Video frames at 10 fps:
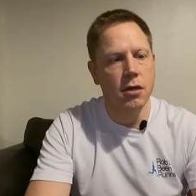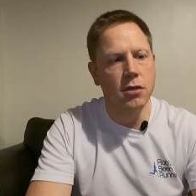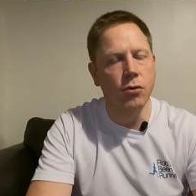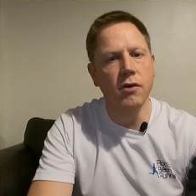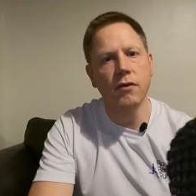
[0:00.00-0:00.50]

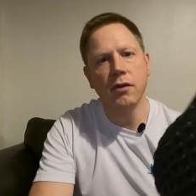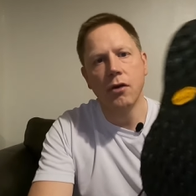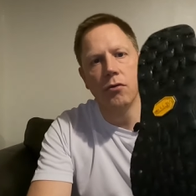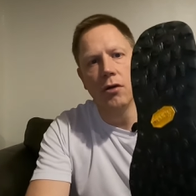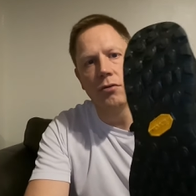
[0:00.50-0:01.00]
So even
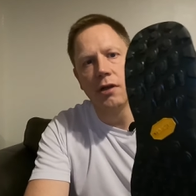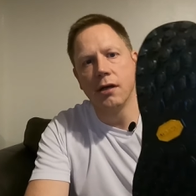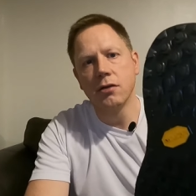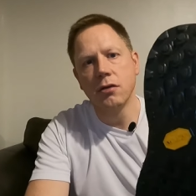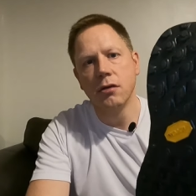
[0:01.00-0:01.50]
though those
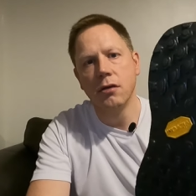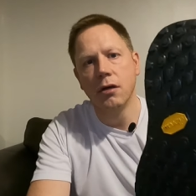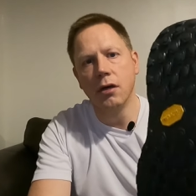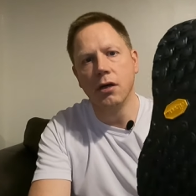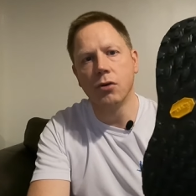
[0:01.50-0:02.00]
lugs
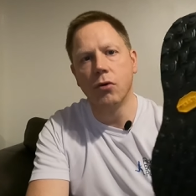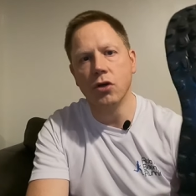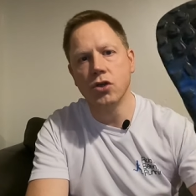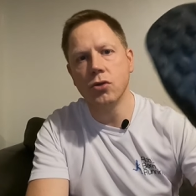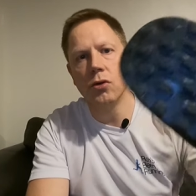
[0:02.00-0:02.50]
are
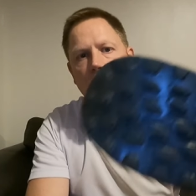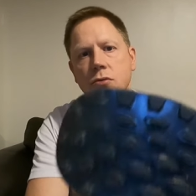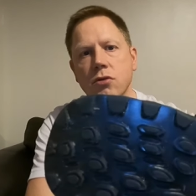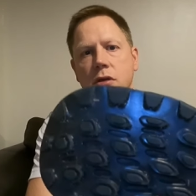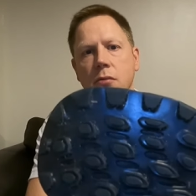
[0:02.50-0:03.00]
quite short,
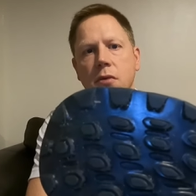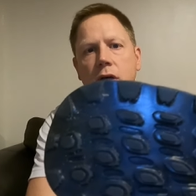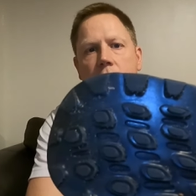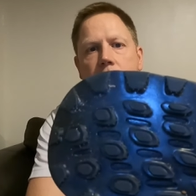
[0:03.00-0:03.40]
you'll see them here.